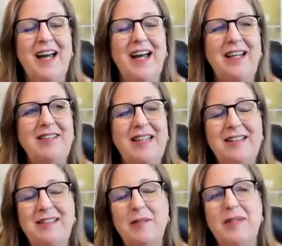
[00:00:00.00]
Is that
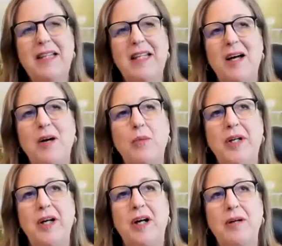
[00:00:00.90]
something that
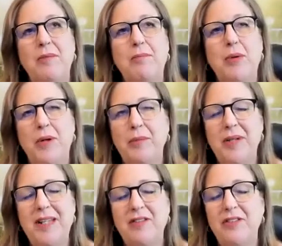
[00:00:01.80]
we are born
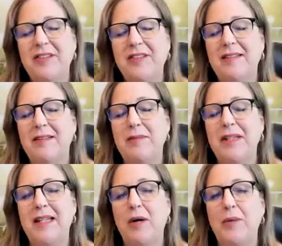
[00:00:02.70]
with, or is that something
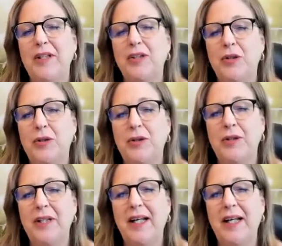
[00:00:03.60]
that we learn?